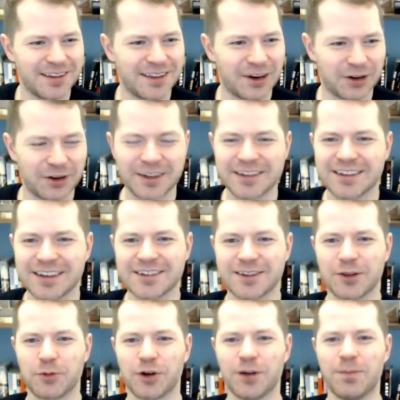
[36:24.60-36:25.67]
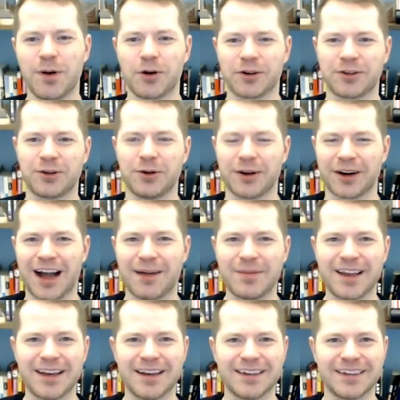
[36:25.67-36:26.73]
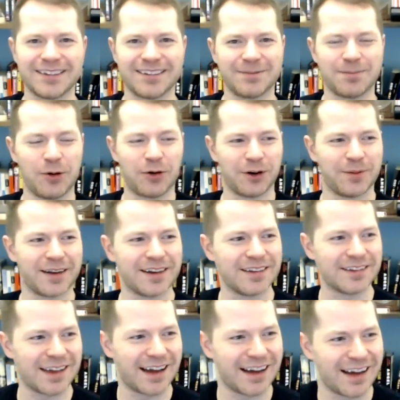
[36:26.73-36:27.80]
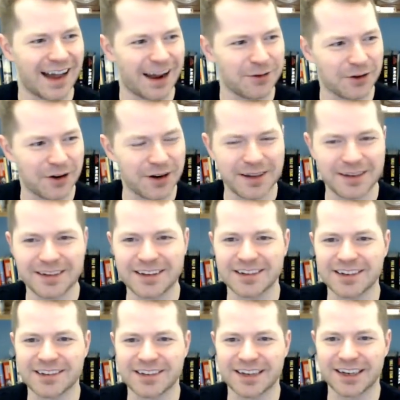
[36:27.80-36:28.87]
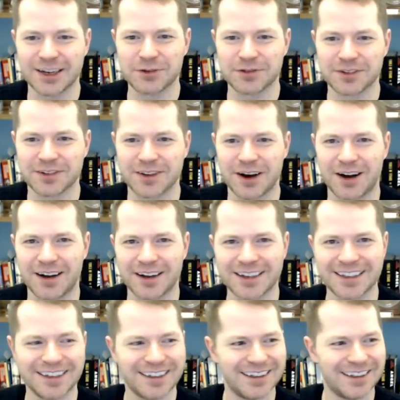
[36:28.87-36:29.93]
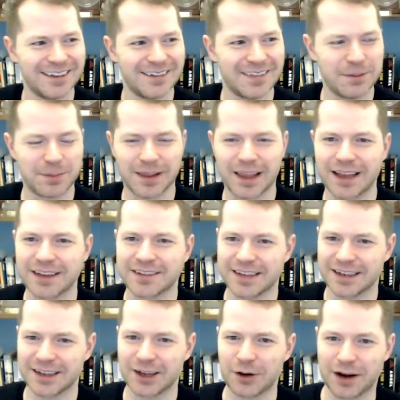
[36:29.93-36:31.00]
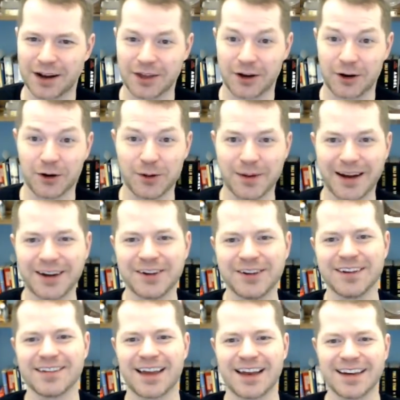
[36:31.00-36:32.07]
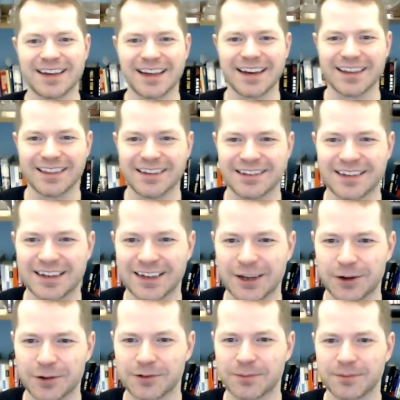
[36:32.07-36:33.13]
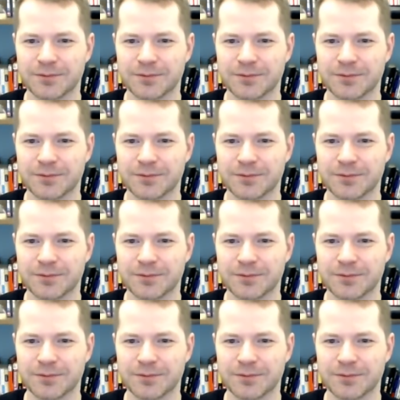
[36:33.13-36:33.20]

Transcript: the early season of the World Poker Tour got me into poker because uh, I was already decent at sit and goes and saw them playing a sit and go, and I thought, oh my goodness, I need to get in these sit and goes.